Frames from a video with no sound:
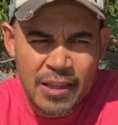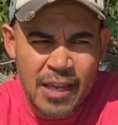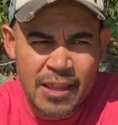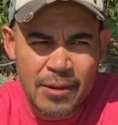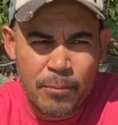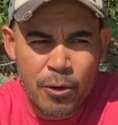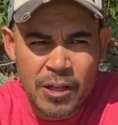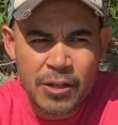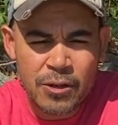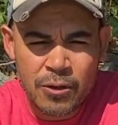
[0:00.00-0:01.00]
and the
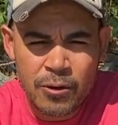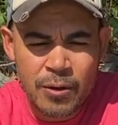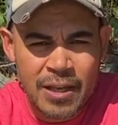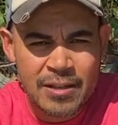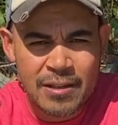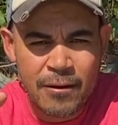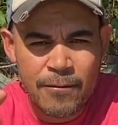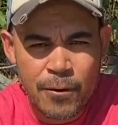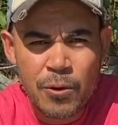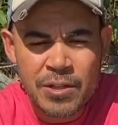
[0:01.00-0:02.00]
morning dew is like
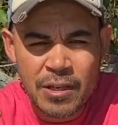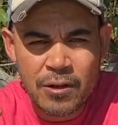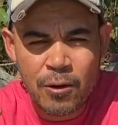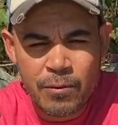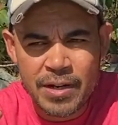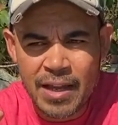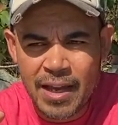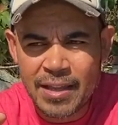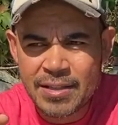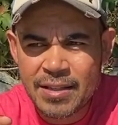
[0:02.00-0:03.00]
frozen
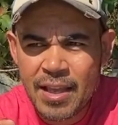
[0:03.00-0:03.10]
overnight,